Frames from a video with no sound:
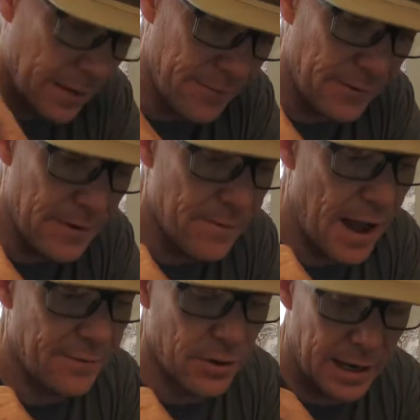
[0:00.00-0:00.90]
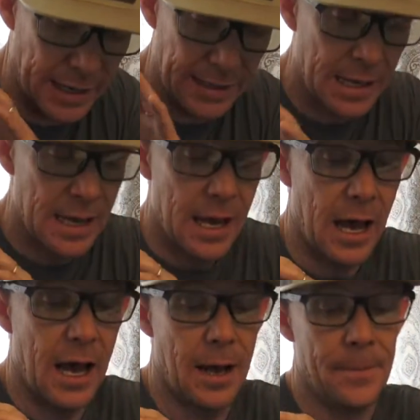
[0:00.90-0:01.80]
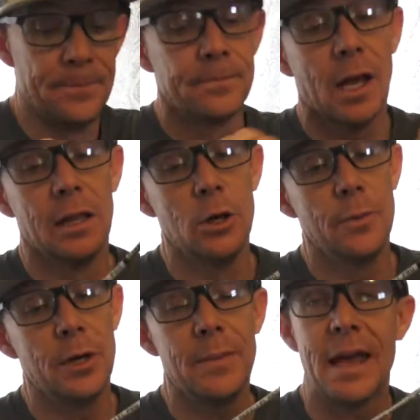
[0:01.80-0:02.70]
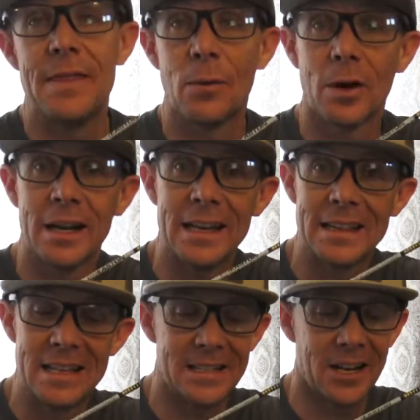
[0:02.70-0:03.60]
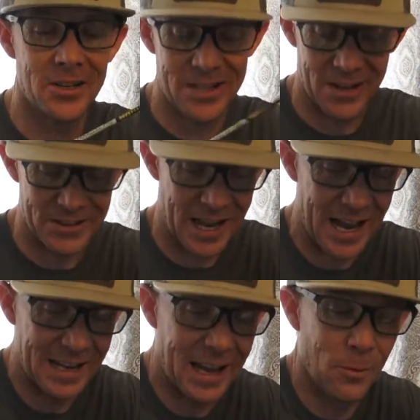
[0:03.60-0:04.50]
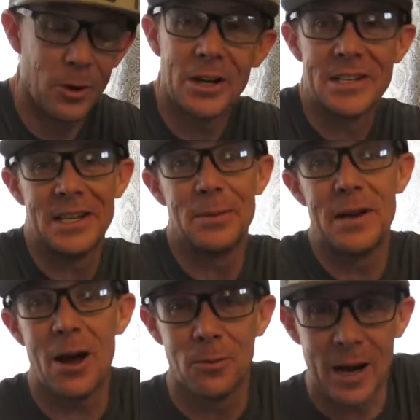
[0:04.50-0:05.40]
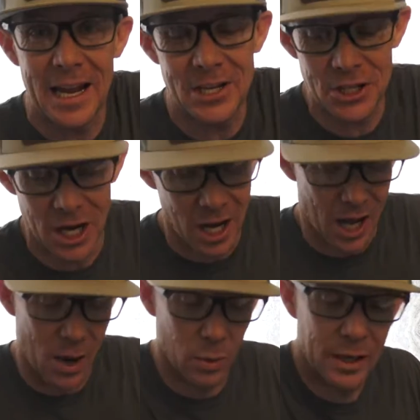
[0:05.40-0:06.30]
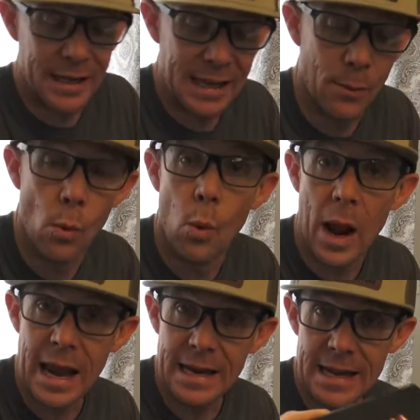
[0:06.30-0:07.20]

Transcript: the 55 grain aluminum, and then we're gonna get these suckers outside and we're gonna send them down range. We're gonna get them weighed